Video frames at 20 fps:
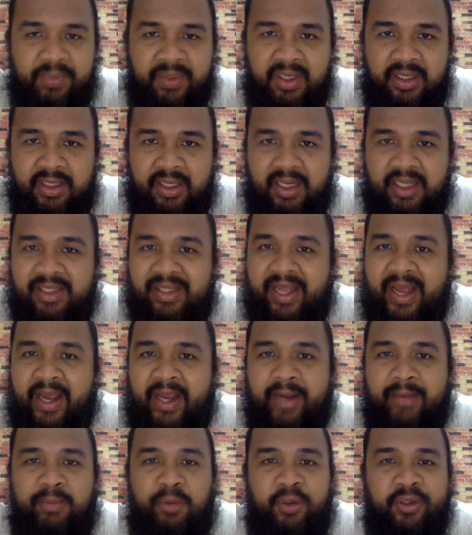the
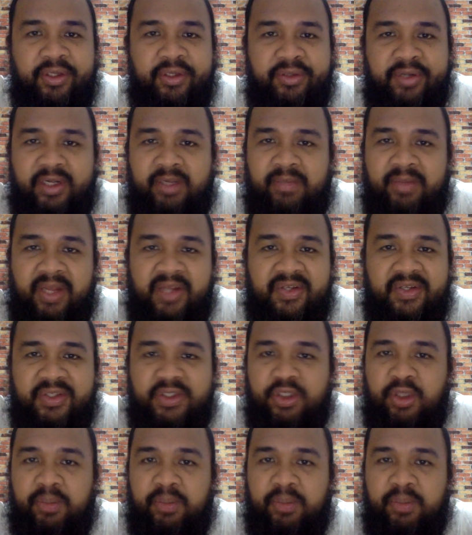entire Portland Trail Blazers